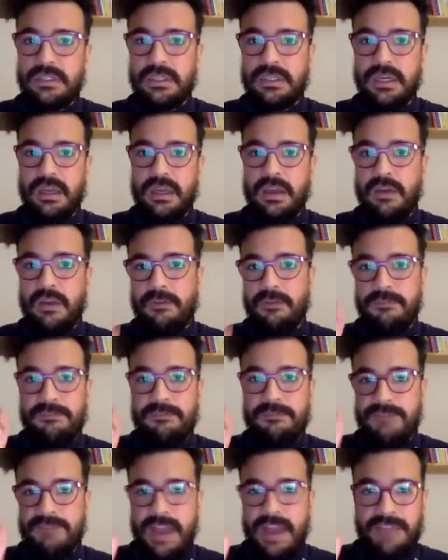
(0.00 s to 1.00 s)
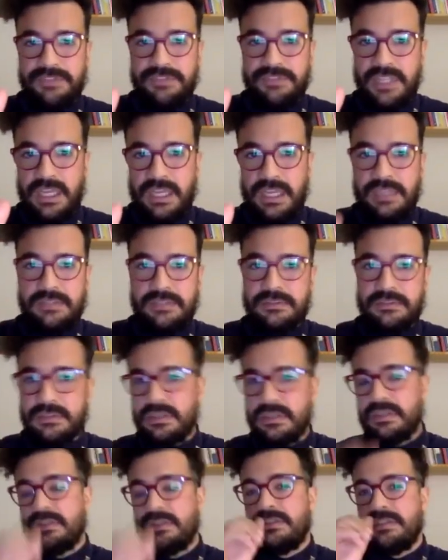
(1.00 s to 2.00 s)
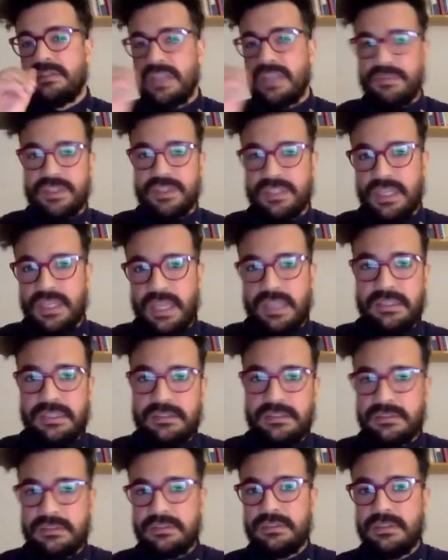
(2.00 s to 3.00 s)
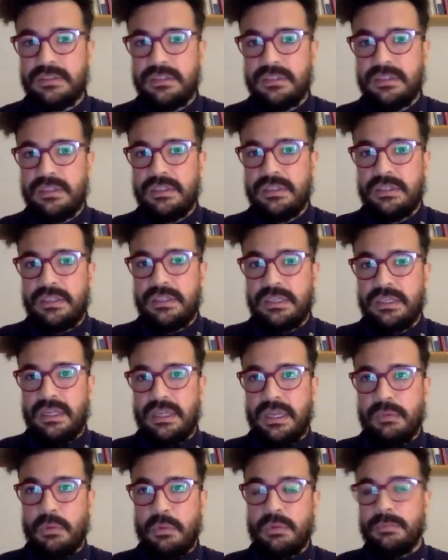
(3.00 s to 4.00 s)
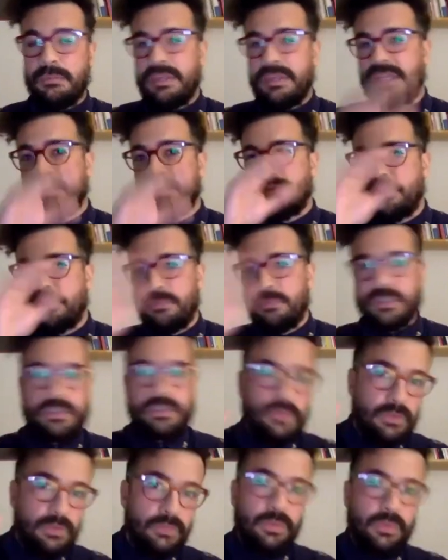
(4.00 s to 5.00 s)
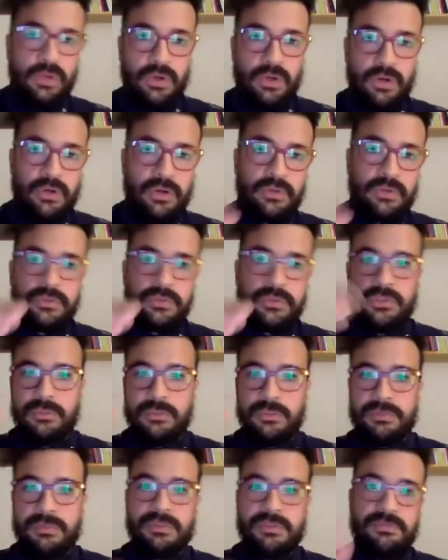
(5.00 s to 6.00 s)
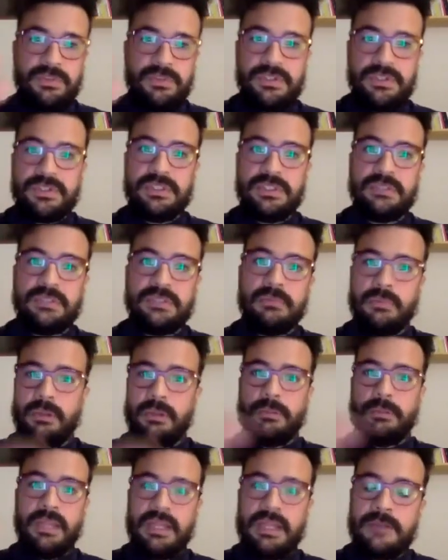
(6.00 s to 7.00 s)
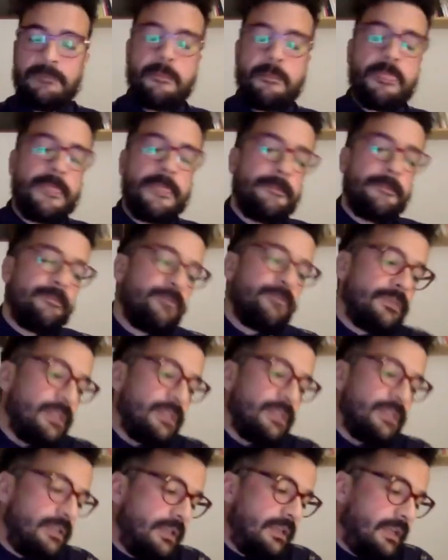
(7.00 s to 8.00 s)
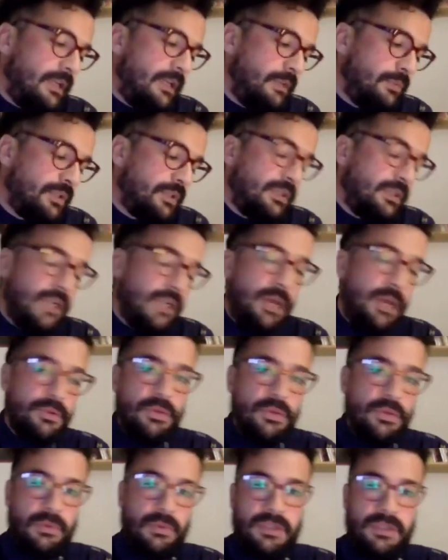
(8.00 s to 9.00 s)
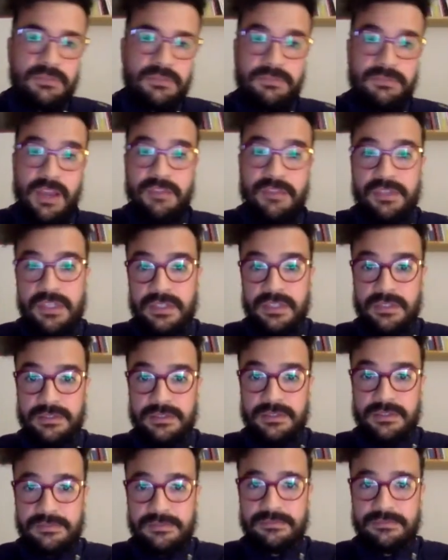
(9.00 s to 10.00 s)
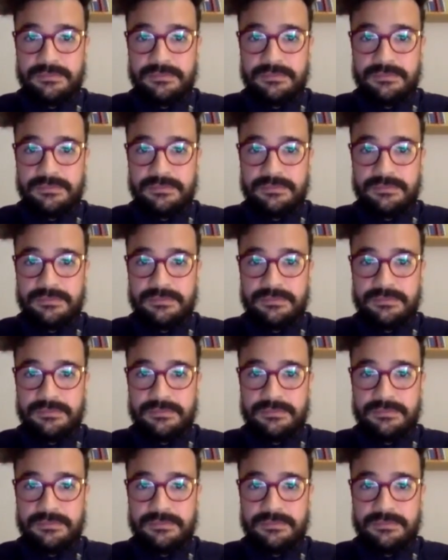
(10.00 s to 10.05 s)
uh, five days, seven days, and we will make a super cool work, super efficient, blah blah blah. And with Claudio was five years,